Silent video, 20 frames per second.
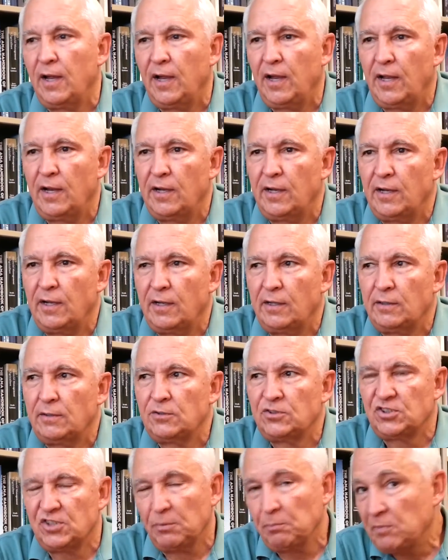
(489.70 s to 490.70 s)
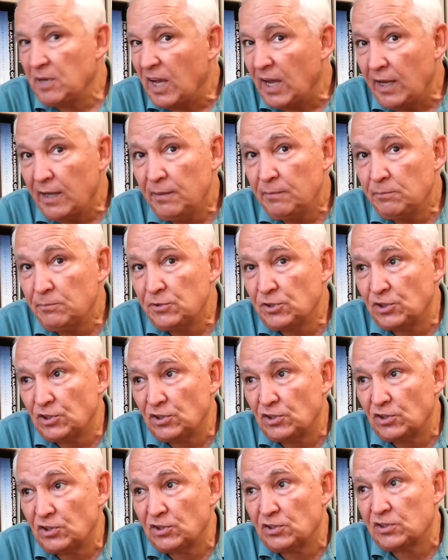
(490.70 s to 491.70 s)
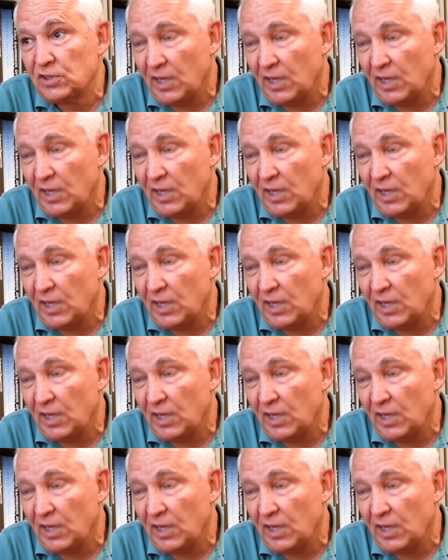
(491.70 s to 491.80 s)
And sometimes